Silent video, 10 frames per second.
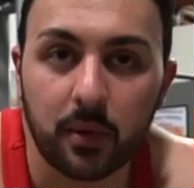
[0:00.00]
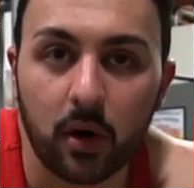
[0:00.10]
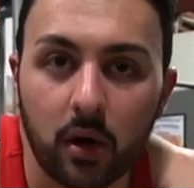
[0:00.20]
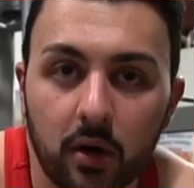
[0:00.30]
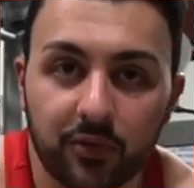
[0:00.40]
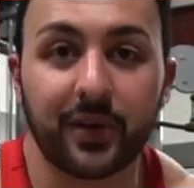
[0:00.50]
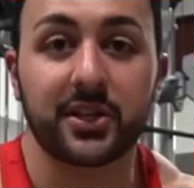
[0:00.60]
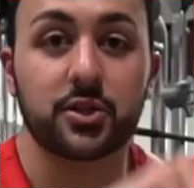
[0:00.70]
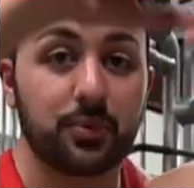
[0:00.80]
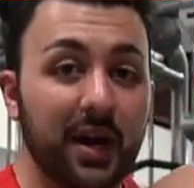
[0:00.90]
bar
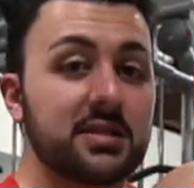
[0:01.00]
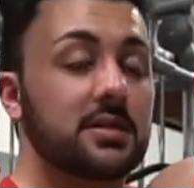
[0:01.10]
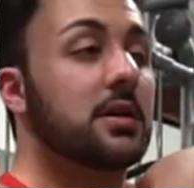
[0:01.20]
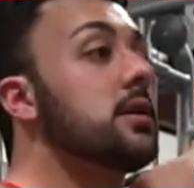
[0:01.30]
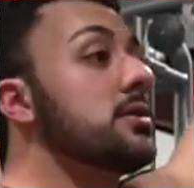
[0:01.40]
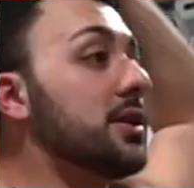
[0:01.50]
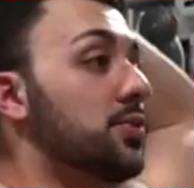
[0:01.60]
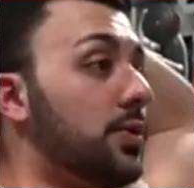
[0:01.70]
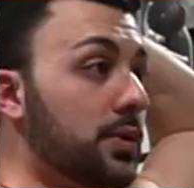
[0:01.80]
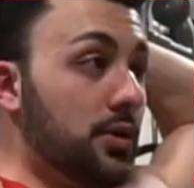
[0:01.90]
French press. So
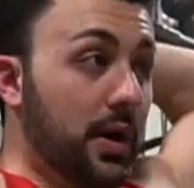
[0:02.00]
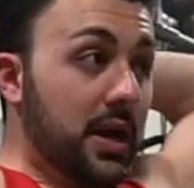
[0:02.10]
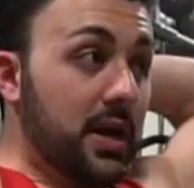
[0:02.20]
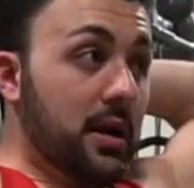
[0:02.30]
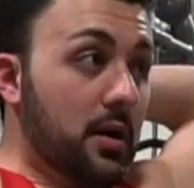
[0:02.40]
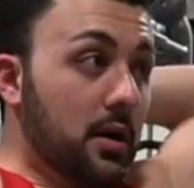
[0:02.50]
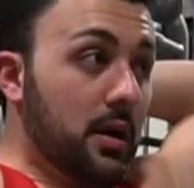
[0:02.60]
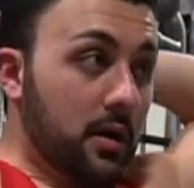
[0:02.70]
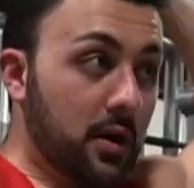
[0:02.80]
that's one when you're right here,